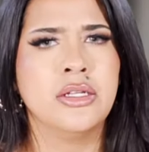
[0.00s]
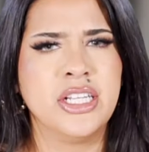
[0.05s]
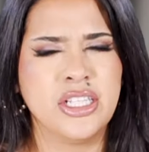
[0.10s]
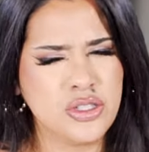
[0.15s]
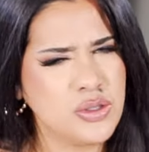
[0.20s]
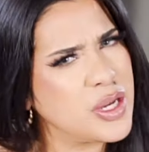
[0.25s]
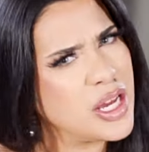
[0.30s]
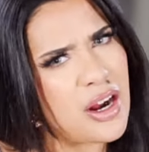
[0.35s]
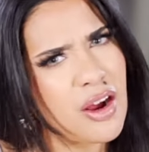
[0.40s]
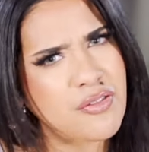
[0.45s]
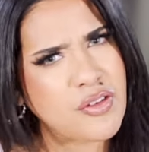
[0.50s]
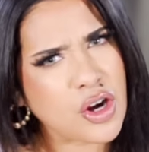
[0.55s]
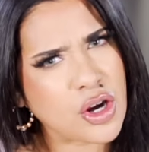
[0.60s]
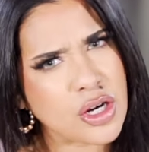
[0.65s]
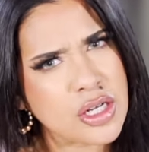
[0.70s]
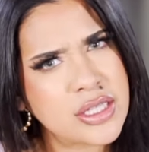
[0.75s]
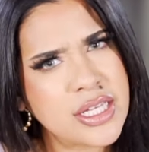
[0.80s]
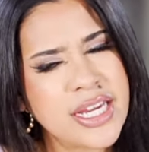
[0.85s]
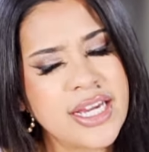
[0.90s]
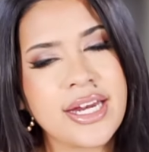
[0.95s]
Did you get off
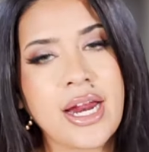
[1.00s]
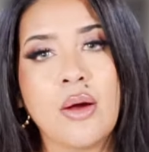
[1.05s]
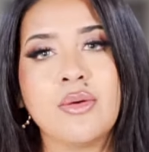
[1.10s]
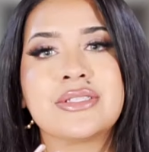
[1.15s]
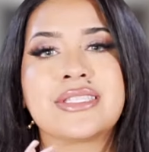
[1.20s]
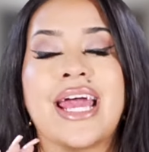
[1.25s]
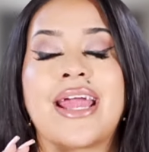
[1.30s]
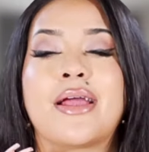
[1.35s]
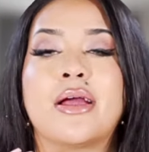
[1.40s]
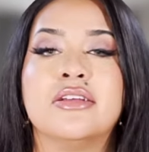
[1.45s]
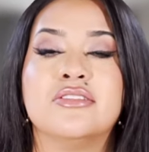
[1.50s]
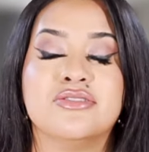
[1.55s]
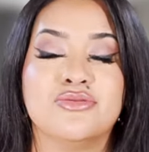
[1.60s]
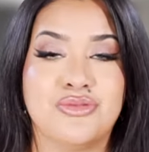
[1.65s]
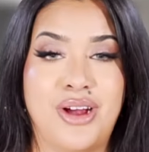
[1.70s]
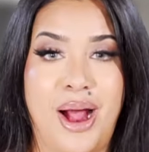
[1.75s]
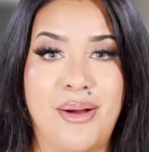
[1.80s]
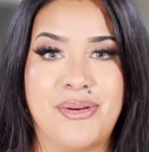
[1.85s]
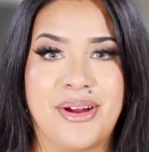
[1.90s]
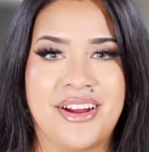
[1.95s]
early? And I was like,
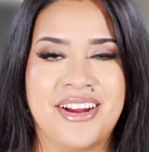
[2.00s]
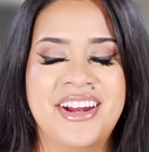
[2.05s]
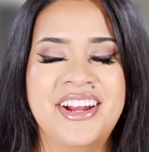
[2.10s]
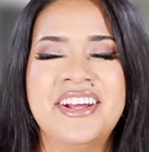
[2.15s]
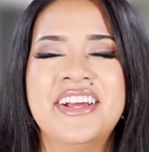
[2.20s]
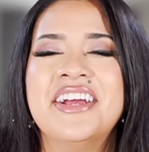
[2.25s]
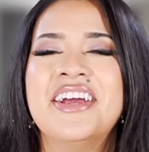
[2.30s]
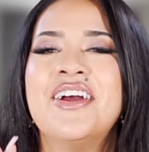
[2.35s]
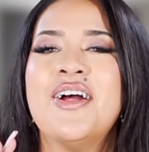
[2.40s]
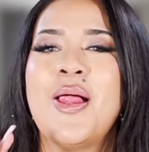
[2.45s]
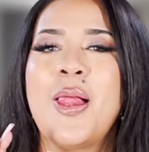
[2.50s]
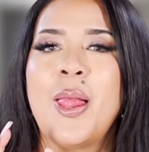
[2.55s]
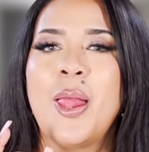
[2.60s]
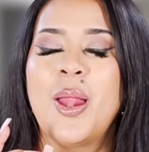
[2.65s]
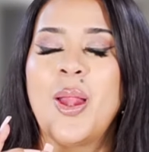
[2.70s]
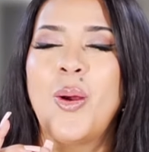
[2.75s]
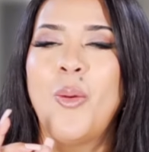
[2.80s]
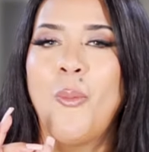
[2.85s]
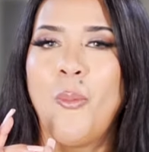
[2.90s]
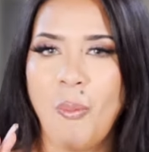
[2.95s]
Robert,
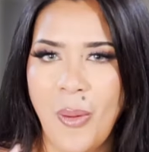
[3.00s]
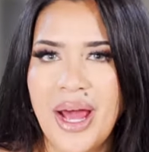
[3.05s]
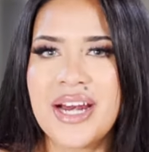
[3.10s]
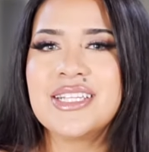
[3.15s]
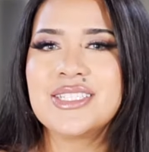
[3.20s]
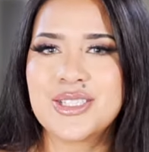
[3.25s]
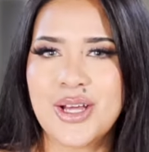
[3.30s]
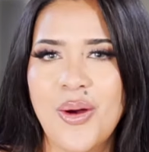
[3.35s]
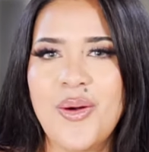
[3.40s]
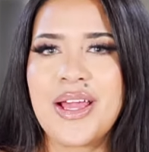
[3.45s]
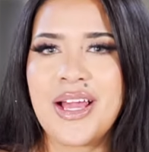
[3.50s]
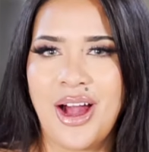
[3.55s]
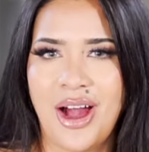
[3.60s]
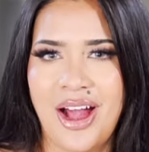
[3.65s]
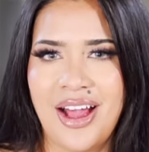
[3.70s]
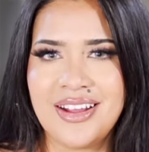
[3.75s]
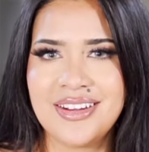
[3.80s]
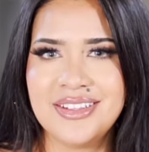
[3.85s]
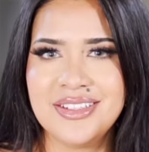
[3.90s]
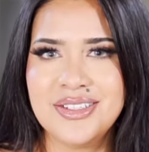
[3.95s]
what is going
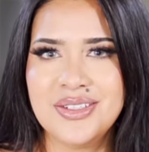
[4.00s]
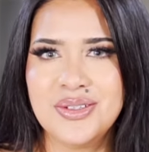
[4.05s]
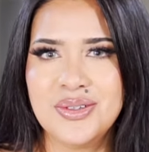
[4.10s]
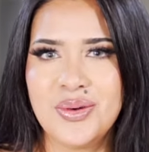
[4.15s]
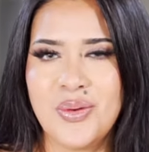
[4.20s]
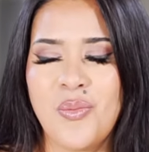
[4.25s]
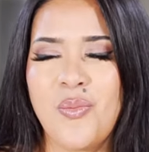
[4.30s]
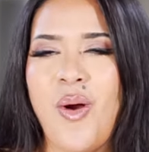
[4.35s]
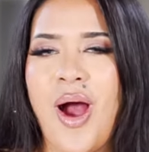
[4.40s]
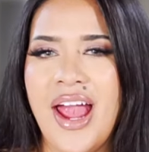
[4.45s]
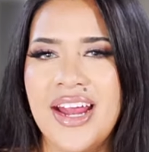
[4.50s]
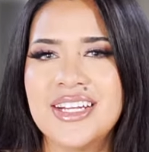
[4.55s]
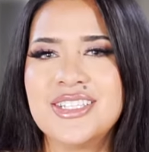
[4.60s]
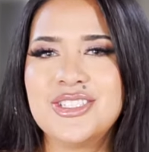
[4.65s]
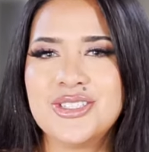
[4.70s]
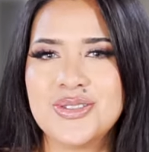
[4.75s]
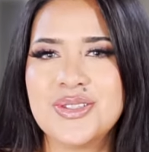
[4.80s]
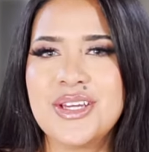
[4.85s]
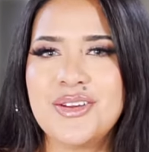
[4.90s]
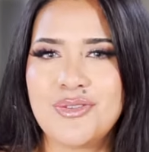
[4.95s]
on? Why did
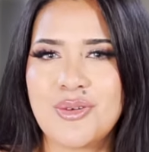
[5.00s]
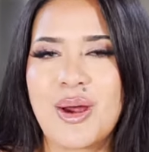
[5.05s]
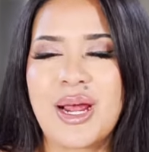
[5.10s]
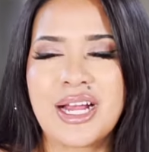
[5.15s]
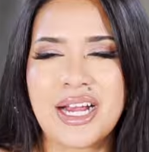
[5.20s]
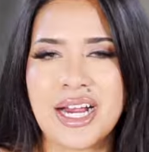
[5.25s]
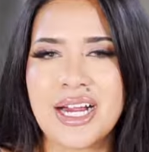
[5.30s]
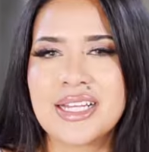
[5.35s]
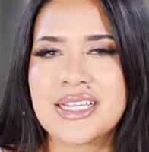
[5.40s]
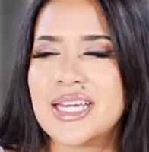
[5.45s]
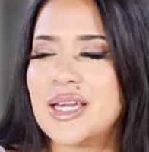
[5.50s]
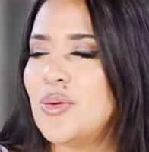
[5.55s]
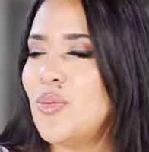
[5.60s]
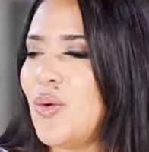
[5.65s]
you leave work early?